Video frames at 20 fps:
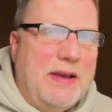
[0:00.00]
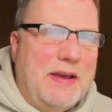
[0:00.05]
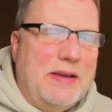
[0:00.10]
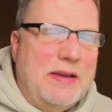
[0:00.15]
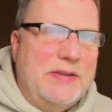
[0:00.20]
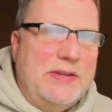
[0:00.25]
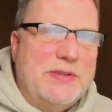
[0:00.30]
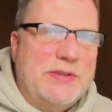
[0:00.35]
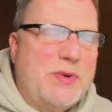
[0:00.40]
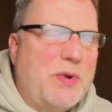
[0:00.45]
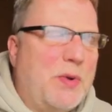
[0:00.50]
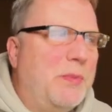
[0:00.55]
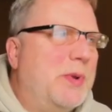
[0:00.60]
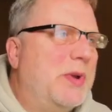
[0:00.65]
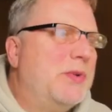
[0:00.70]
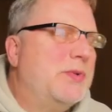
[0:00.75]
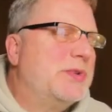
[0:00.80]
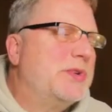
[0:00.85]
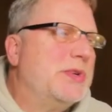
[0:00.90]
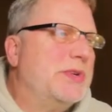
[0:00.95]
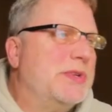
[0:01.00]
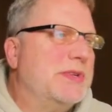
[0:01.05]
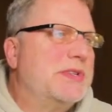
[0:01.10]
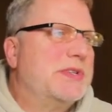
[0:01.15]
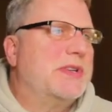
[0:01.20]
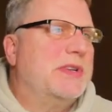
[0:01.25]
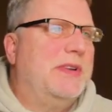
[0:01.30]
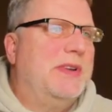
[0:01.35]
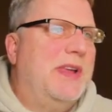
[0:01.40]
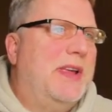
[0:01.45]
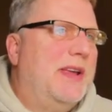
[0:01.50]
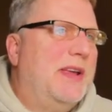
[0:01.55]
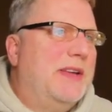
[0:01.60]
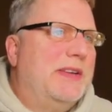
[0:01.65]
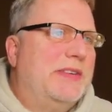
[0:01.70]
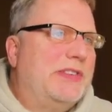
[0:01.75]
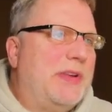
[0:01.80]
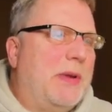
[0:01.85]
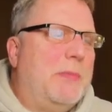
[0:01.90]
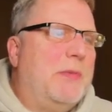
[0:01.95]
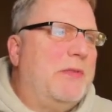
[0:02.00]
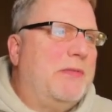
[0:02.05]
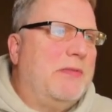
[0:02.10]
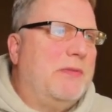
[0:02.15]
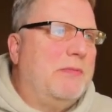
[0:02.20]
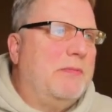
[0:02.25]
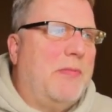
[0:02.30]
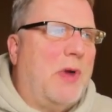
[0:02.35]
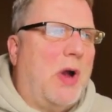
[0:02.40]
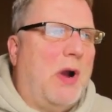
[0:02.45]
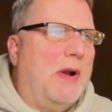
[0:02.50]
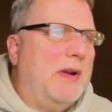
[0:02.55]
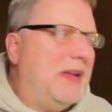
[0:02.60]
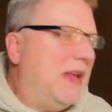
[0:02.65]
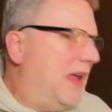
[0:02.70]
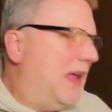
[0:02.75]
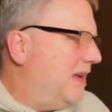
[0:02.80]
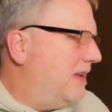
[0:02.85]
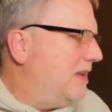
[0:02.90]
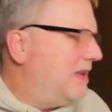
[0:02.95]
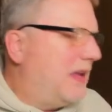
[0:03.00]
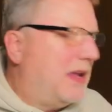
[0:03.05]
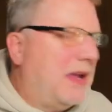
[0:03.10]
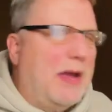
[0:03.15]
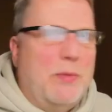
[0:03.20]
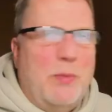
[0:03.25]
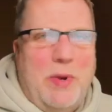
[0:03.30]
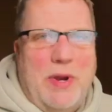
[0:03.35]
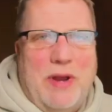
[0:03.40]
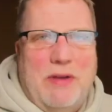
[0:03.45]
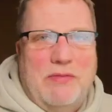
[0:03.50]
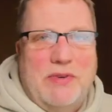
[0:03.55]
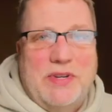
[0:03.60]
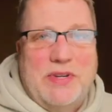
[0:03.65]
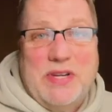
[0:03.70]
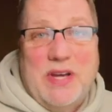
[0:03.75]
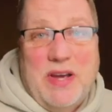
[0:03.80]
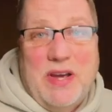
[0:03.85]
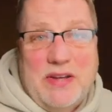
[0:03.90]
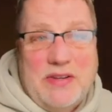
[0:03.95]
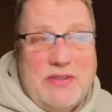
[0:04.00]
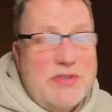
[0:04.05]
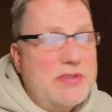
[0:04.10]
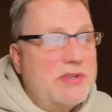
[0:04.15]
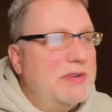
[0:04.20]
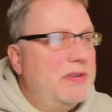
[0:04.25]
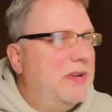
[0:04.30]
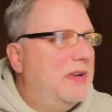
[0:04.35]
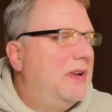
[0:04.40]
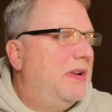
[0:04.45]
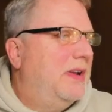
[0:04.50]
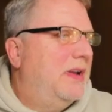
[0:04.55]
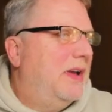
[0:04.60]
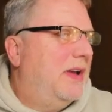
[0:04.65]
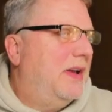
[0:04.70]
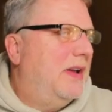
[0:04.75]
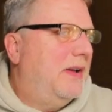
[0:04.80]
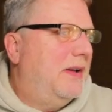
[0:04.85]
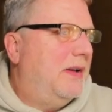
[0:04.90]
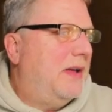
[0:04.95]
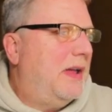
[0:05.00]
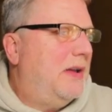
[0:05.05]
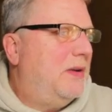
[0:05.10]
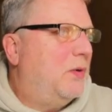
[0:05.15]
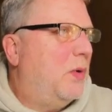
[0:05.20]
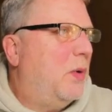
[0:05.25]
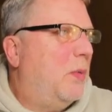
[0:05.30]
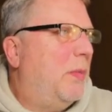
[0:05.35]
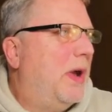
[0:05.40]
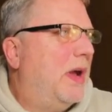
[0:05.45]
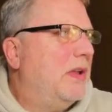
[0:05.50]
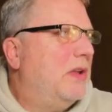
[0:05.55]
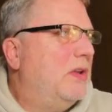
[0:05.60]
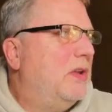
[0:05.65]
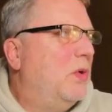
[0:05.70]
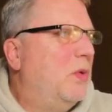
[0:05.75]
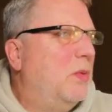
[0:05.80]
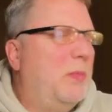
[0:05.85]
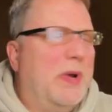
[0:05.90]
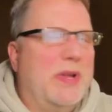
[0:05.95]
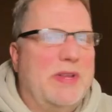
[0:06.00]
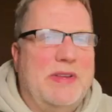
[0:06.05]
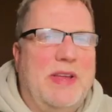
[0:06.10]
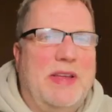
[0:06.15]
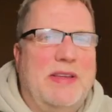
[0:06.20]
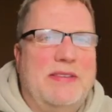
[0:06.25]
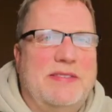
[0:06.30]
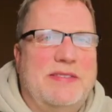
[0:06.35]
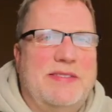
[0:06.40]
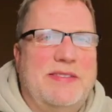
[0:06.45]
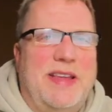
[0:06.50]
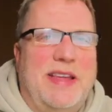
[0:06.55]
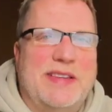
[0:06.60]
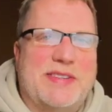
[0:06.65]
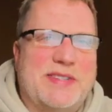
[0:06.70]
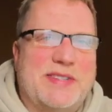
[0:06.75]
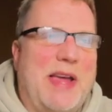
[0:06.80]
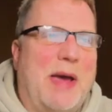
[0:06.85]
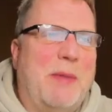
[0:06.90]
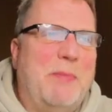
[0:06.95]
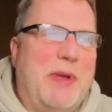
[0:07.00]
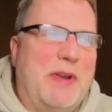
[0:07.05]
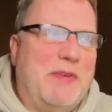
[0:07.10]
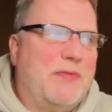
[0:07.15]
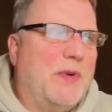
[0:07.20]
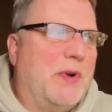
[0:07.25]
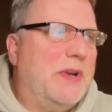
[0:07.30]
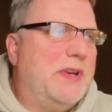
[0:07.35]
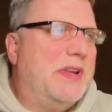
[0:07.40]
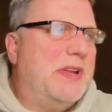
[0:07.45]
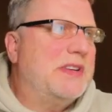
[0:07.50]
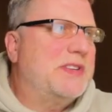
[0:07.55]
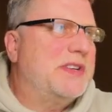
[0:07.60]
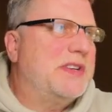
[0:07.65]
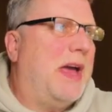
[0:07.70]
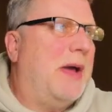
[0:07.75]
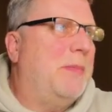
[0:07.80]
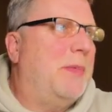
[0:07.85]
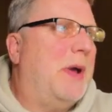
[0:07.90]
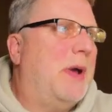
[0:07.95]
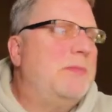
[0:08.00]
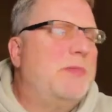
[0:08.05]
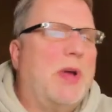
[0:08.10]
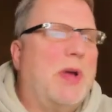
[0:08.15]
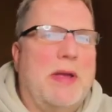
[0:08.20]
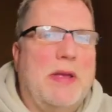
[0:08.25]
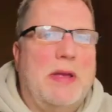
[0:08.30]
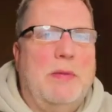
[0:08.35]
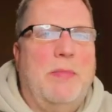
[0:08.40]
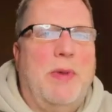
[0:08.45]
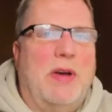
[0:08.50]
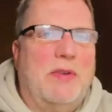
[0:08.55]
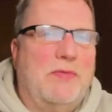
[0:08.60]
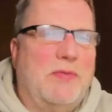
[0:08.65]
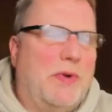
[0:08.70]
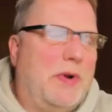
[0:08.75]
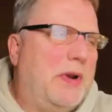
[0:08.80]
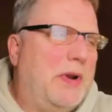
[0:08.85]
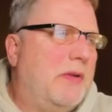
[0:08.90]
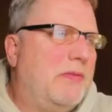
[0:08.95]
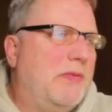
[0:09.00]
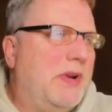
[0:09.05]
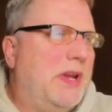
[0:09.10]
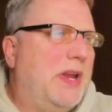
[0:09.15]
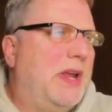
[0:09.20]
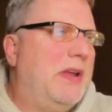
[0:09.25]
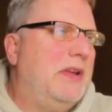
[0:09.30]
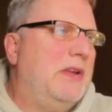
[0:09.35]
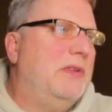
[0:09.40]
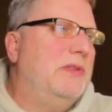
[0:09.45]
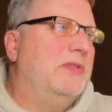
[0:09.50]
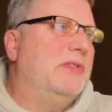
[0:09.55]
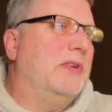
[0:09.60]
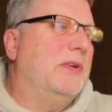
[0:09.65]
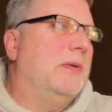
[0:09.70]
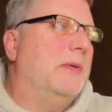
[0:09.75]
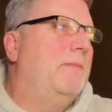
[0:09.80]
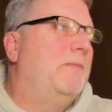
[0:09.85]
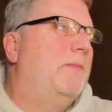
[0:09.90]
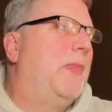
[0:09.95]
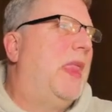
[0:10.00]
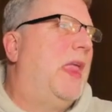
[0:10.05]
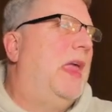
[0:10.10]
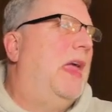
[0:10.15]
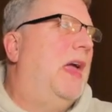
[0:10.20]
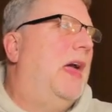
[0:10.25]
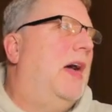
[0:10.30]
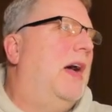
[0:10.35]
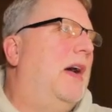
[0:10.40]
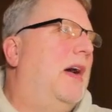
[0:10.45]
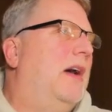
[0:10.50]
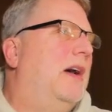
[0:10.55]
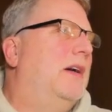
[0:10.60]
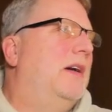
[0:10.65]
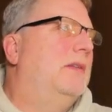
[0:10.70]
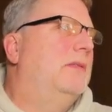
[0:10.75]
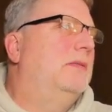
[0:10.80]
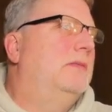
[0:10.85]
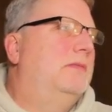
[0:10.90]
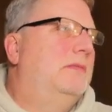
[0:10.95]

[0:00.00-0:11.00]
distributions, and some of them aren't anything I would ever touch. I don't know about you, but it's not meant for a desktop. I'm talking about for an everyday user. Time